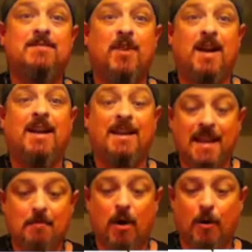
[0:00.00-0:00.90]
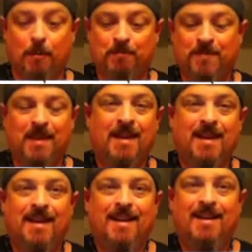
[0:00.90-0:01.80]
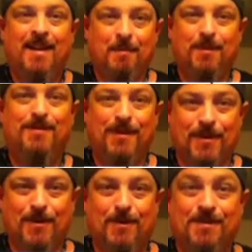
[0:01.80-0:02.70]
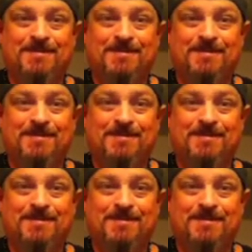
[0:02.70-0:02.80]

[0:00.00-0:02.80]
Finding Nemo. Number 2.